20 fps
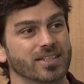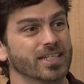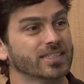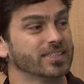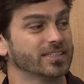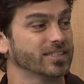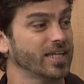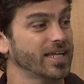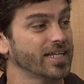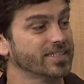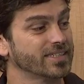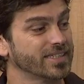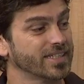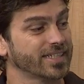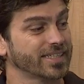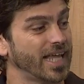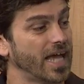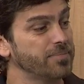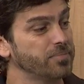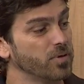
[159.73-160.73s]
It's, it's a
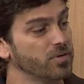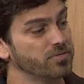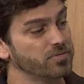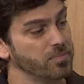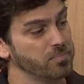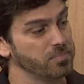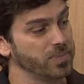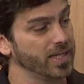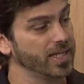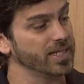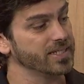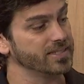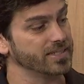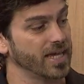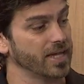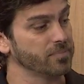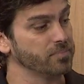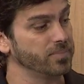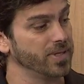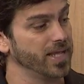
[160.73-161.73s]
type of place and